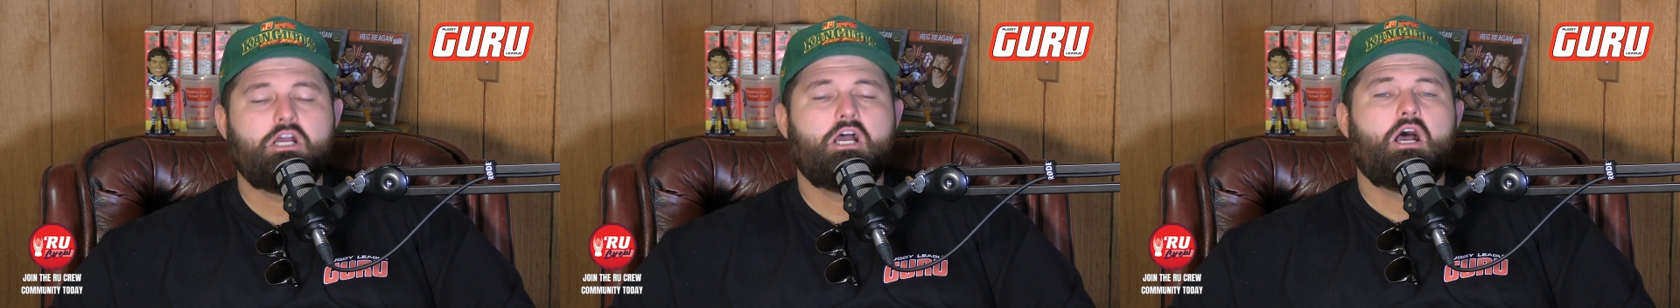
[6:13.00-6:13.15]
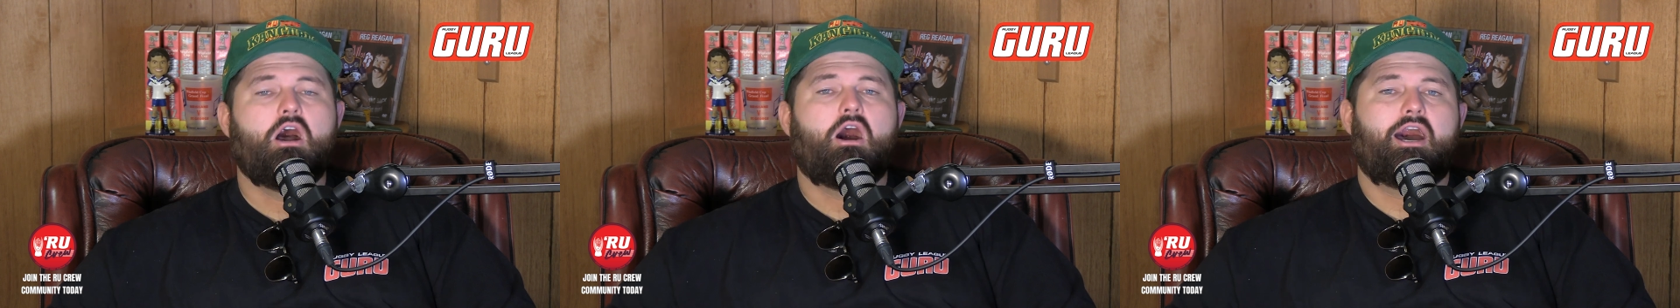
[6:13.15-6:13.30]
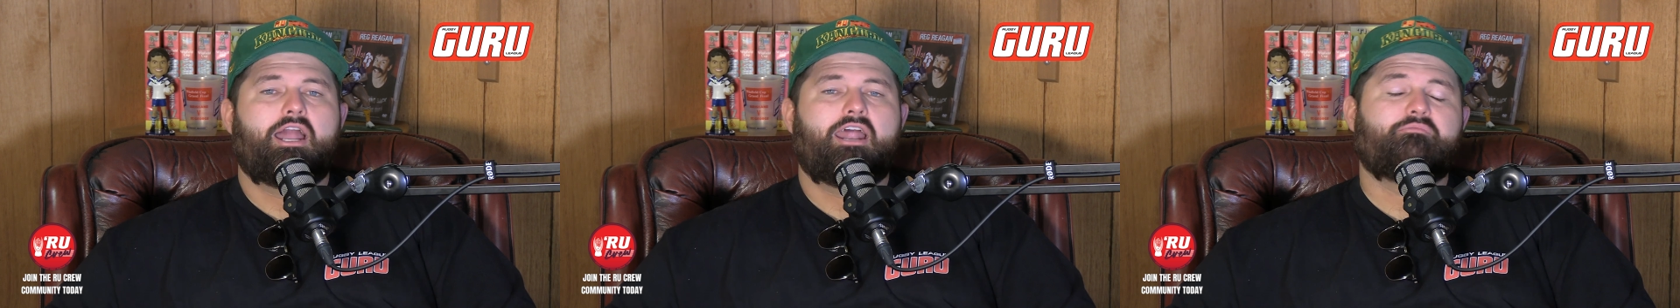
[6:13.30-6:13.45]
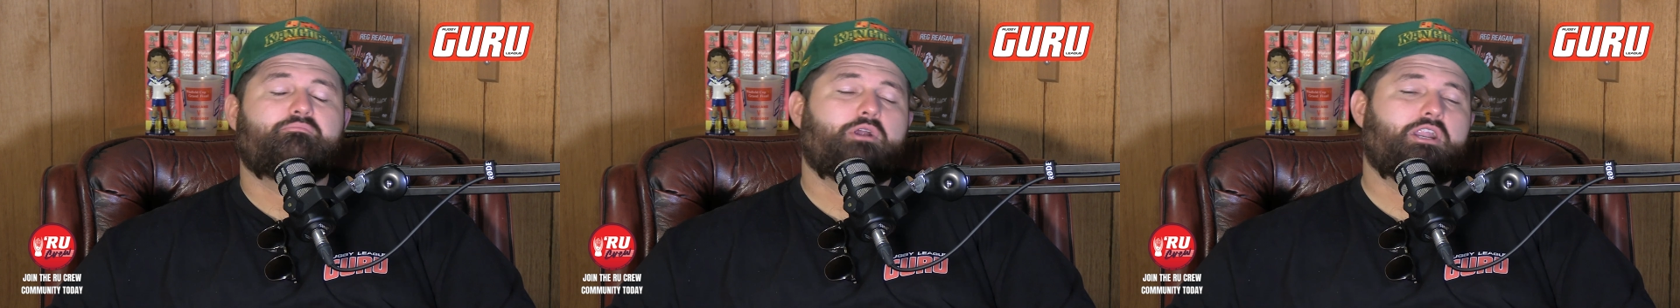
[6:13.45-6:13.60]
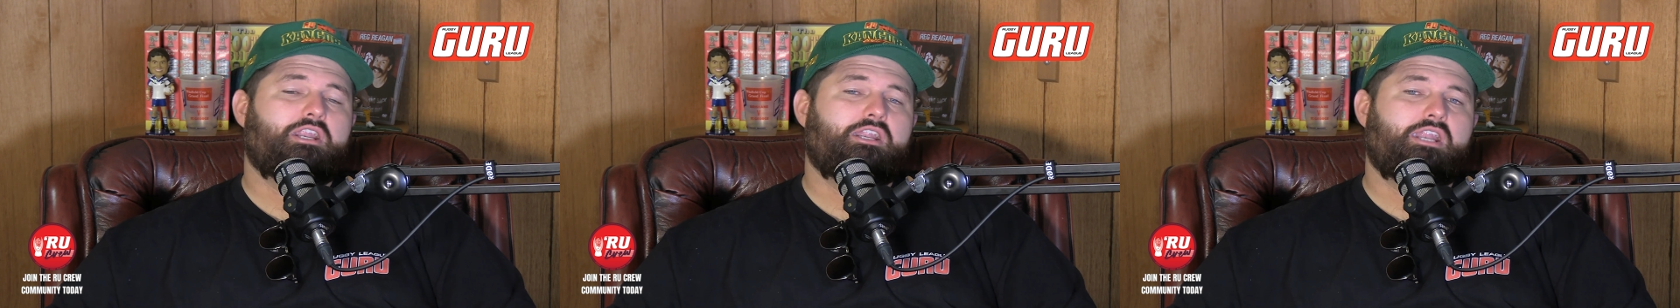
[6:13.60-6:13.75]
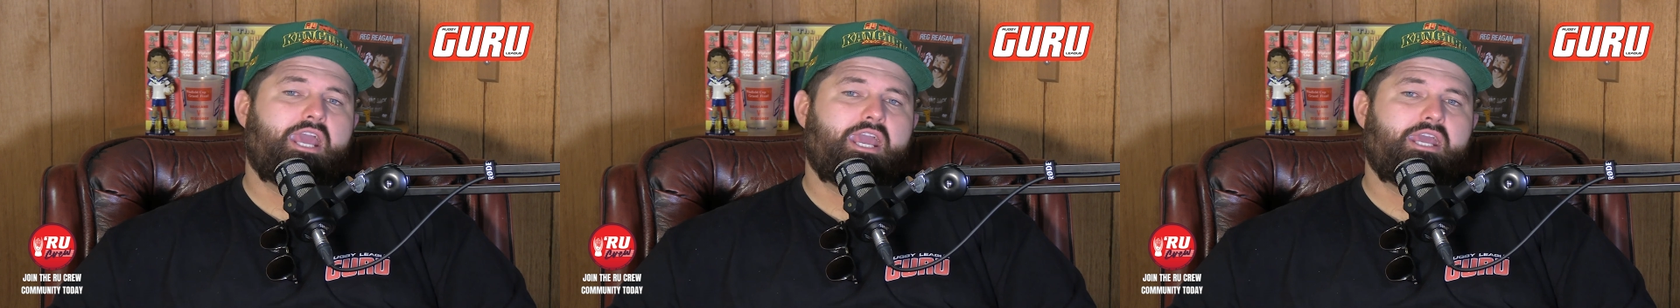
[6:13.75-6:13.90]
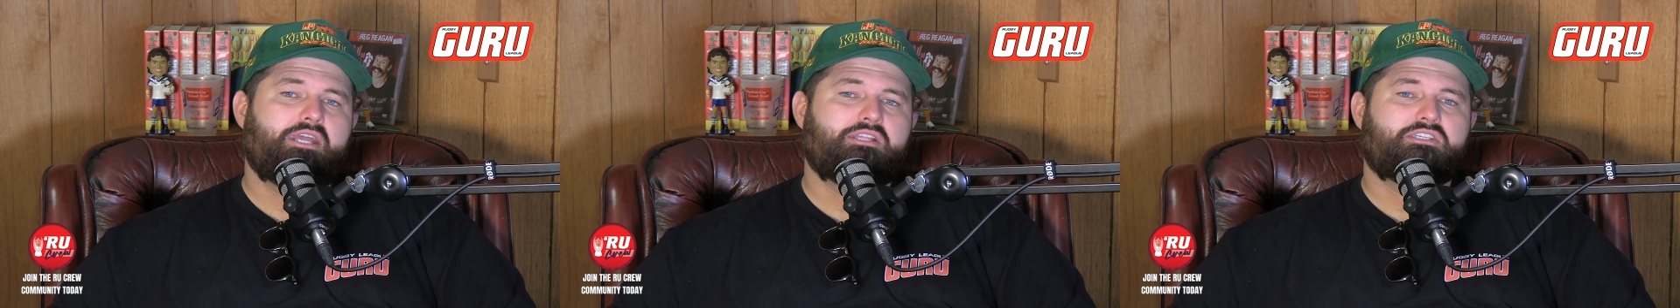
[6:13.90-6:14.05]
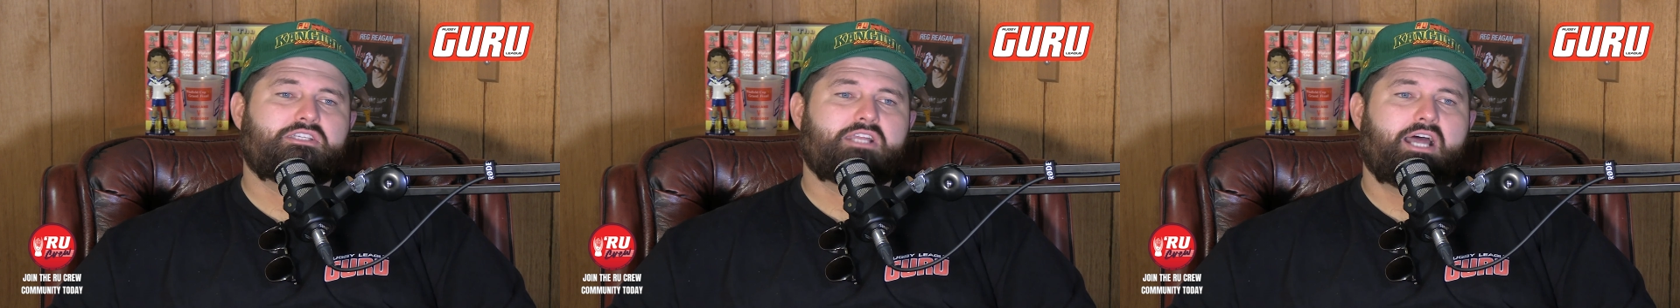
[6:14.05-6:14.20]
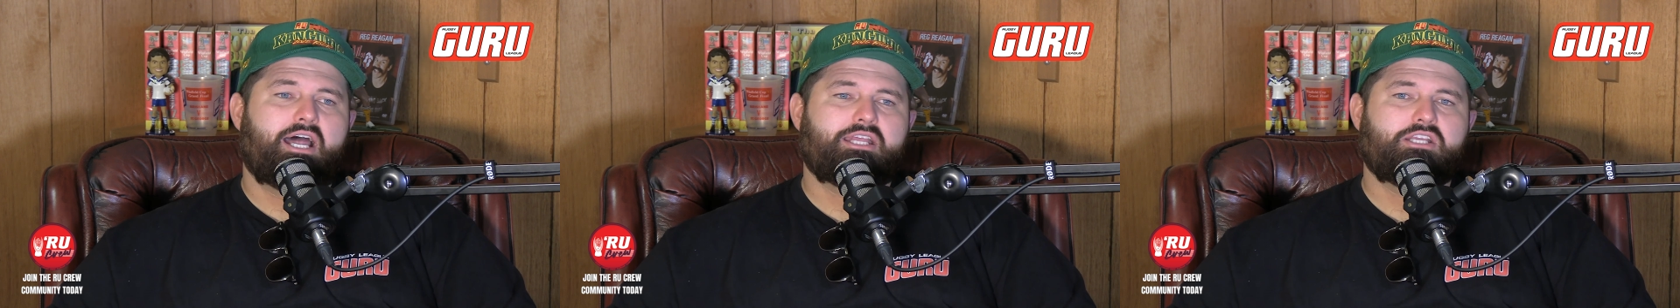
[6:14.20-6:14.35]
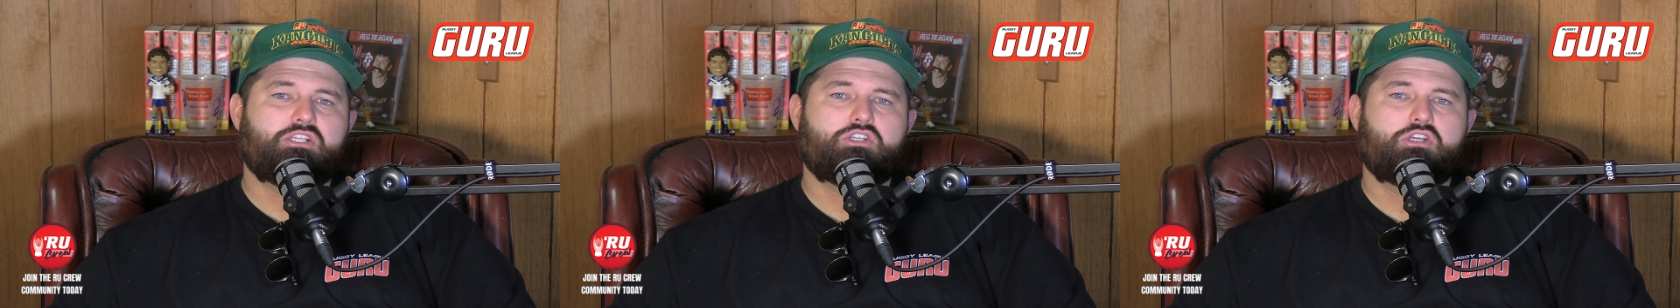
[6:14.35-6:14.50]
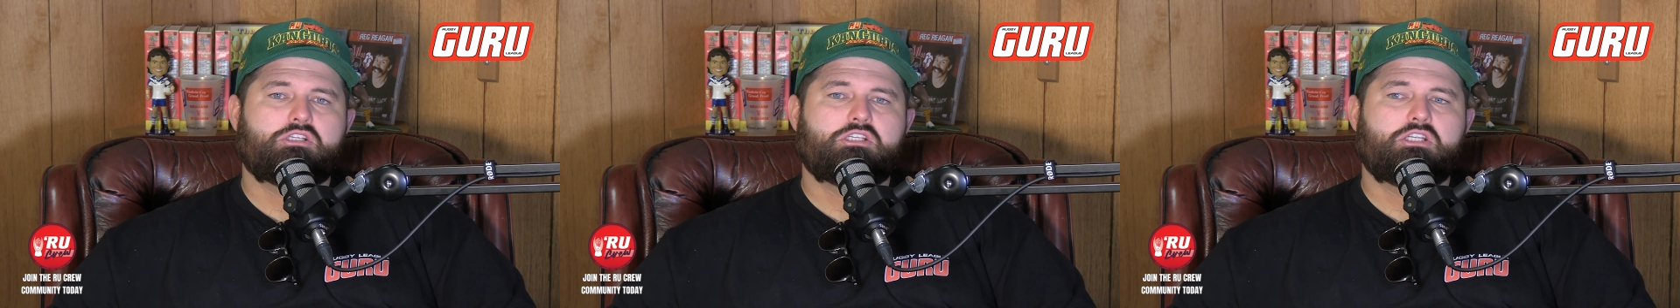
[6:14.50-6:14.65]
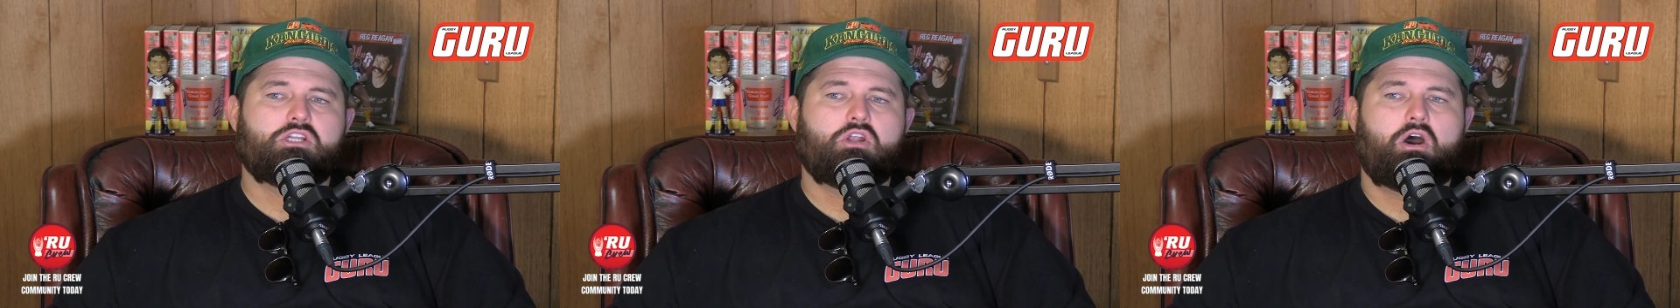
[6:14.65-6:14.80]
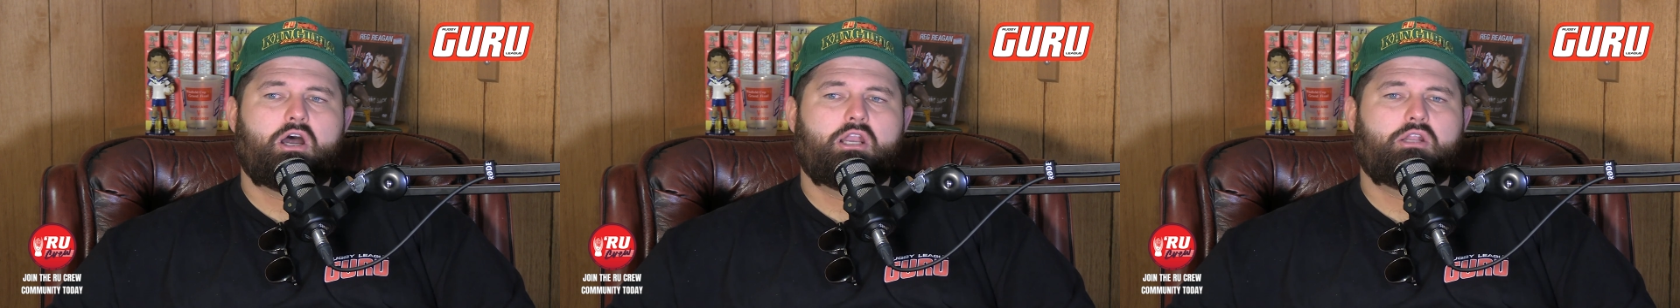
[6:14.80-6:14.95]
I'd have Brendan Hand starting in
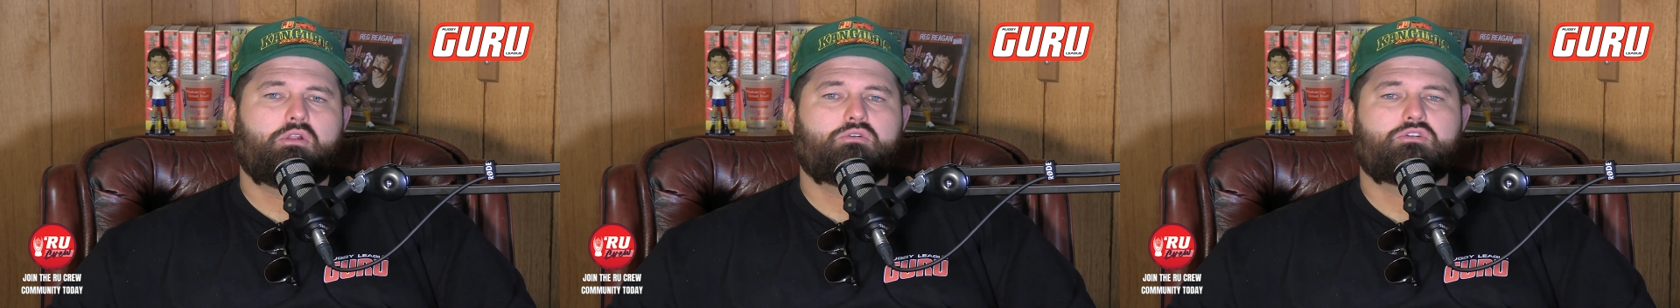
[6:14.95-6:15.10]
jersey 9.